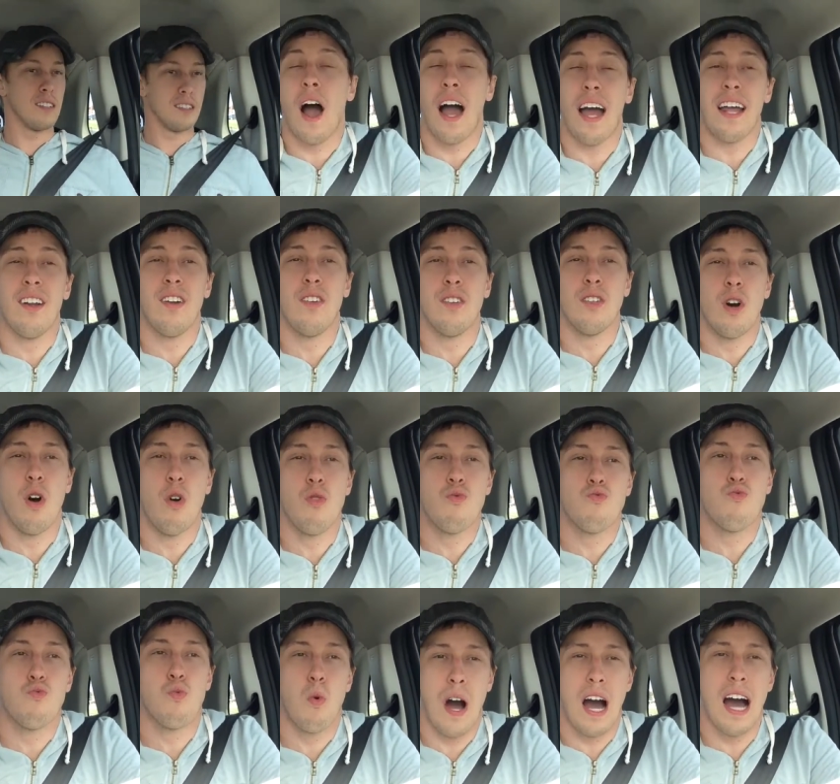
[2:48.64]
I don't know
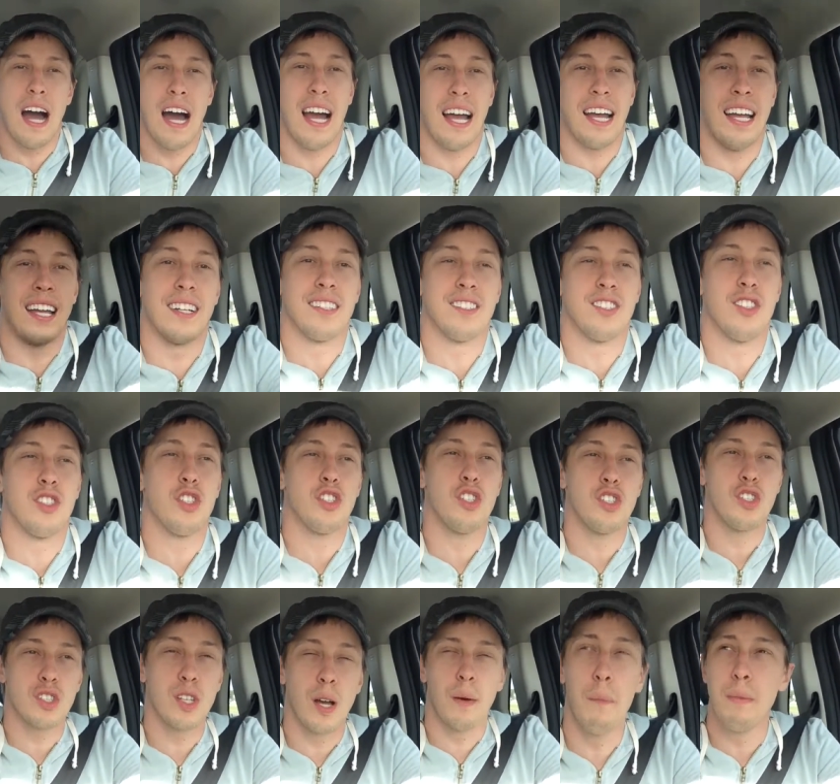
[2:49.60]
why. If
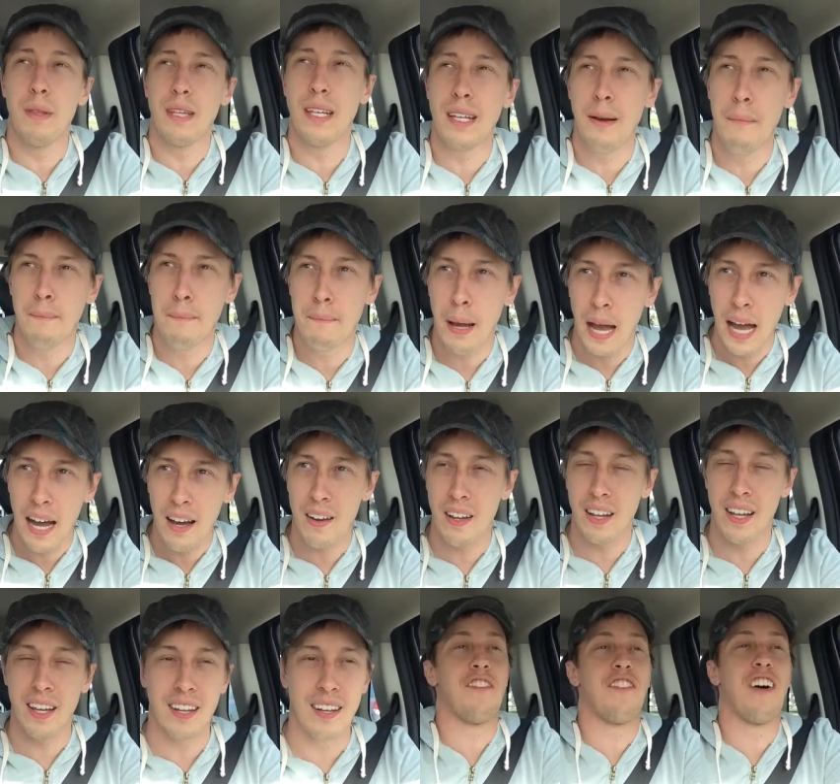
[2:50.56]
there's something about
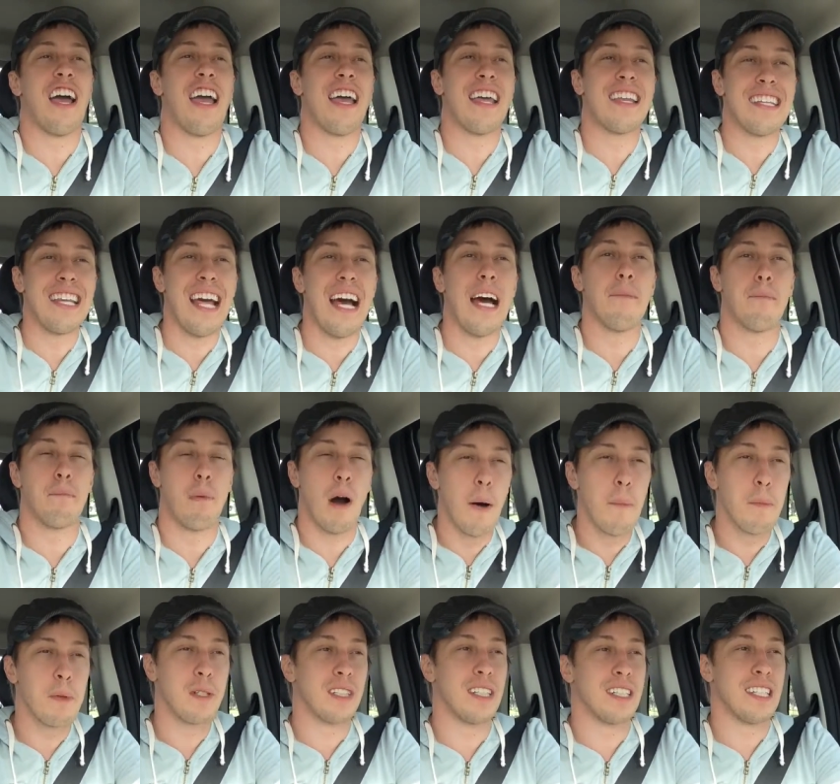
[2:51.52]
it, if I had not
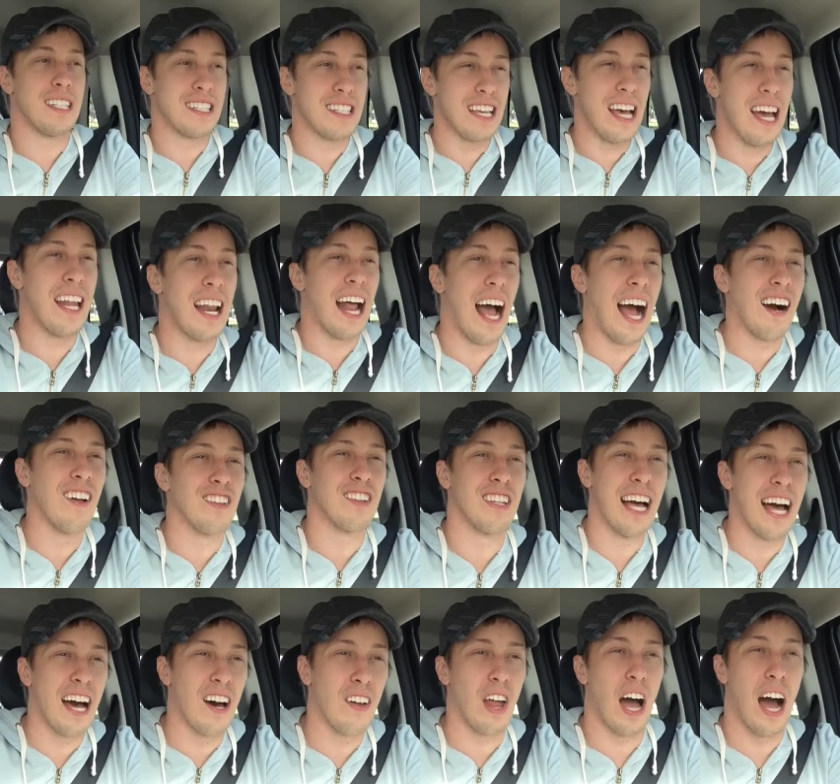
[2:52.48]
publicly said out
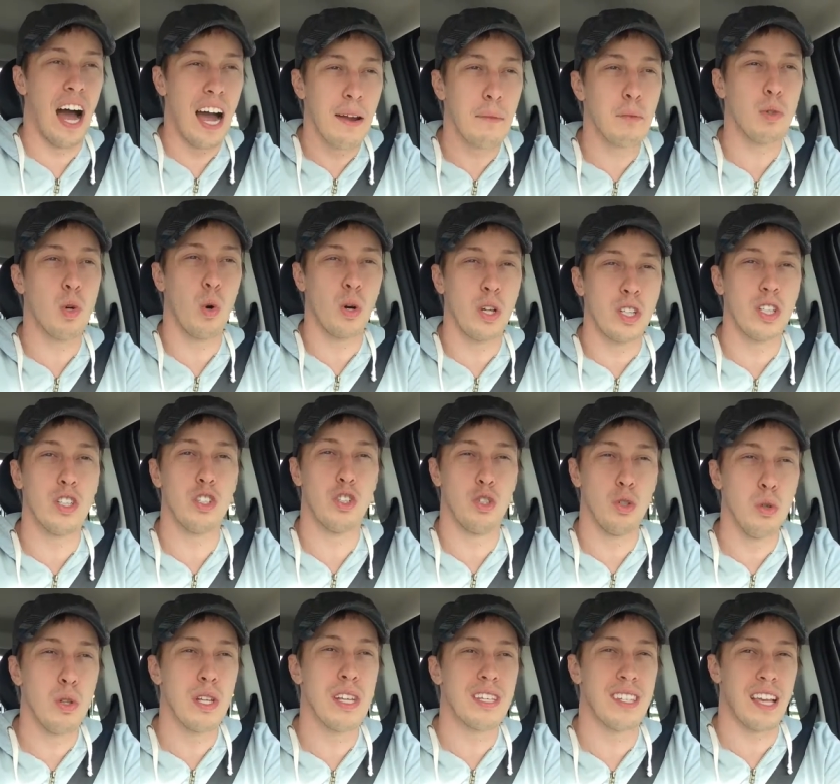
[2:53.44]
loud, I'm going to
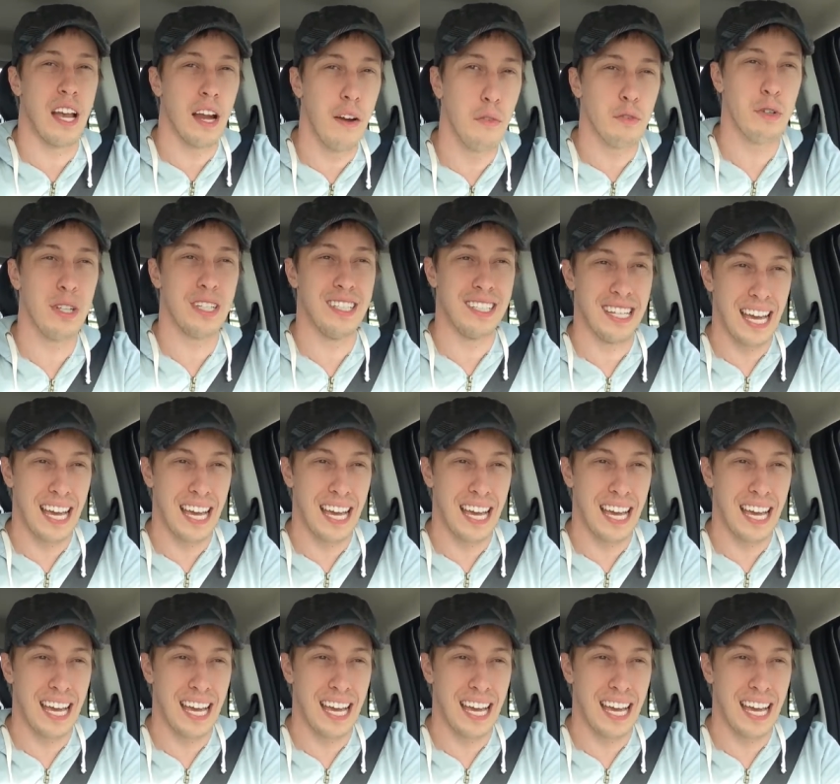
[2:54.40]
do this every